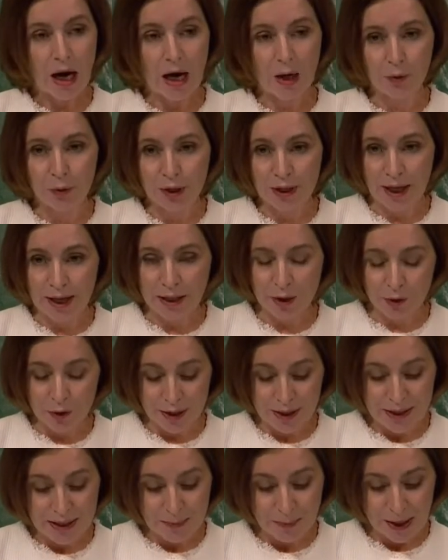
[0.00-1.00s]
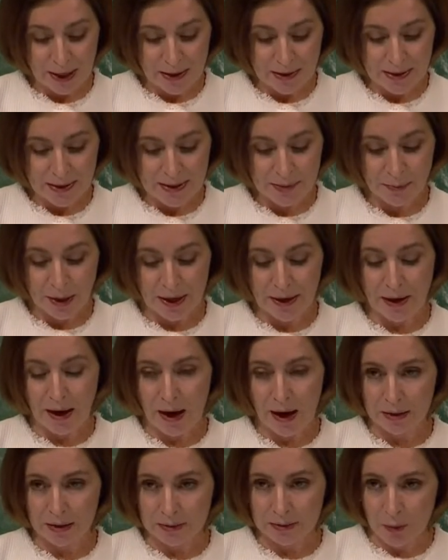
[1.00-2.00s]
I would like to express my
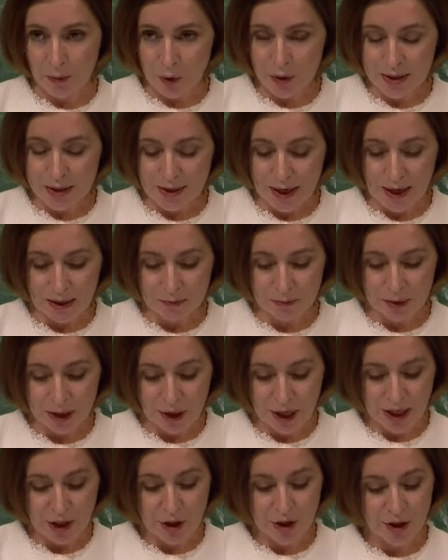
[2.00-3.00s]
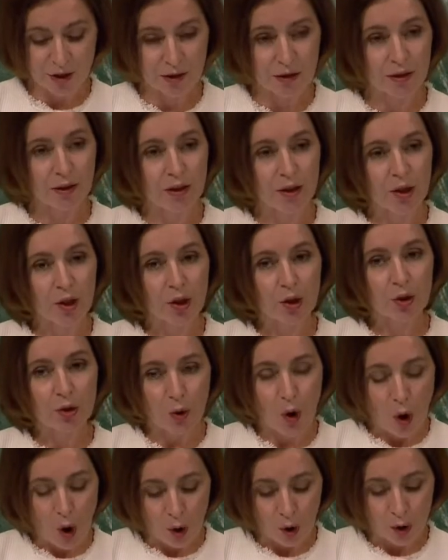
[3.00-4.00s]
utmost admiration
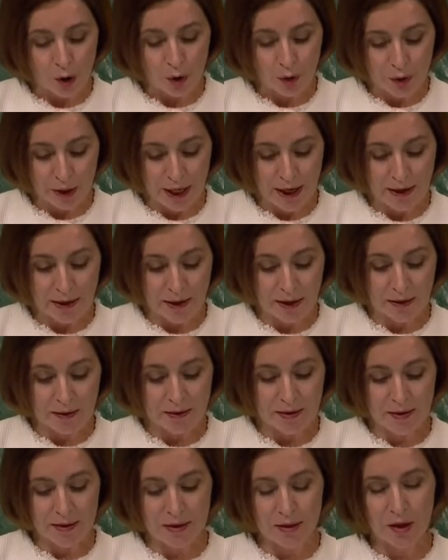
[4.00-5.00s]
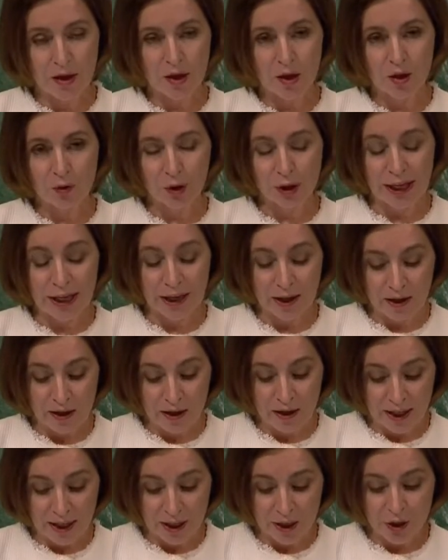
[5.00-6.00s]
to all Ukrainians for their
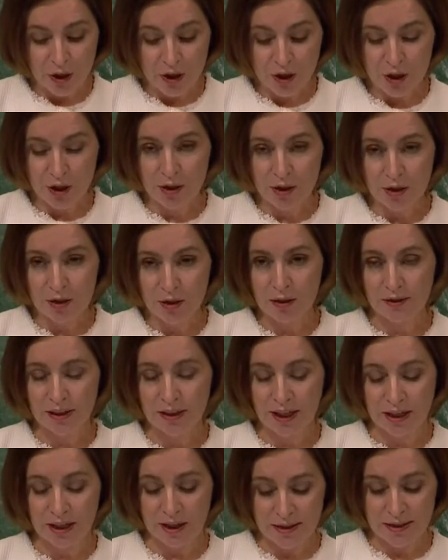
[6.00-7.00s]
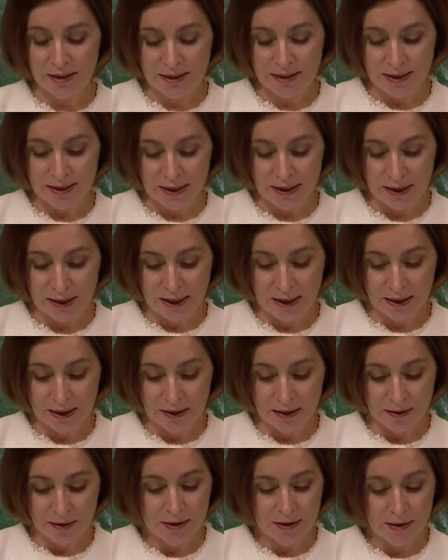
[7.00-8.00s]
courage their resilience,
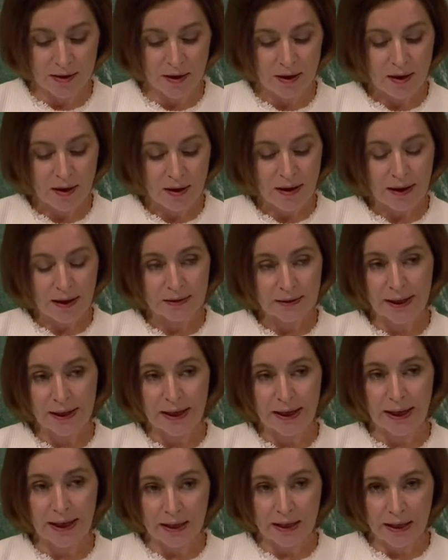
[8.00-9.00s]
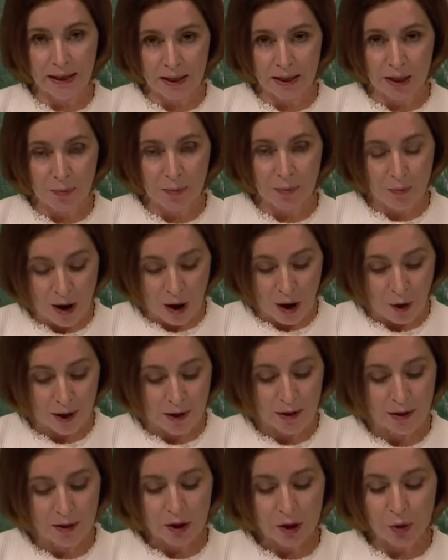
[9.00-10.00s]
and their inner power
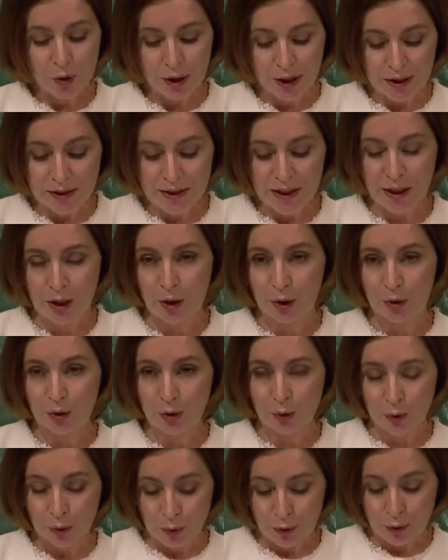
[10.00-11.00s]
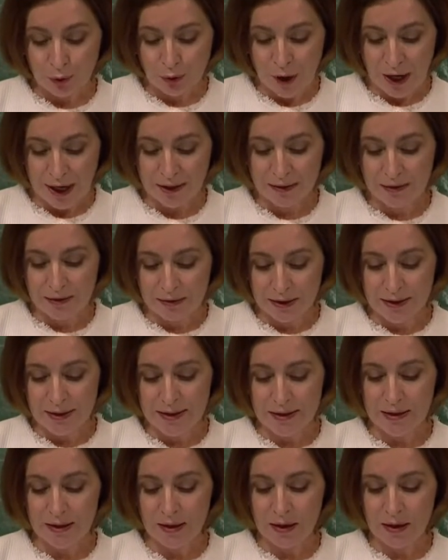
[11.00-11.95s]
to continue to fight this,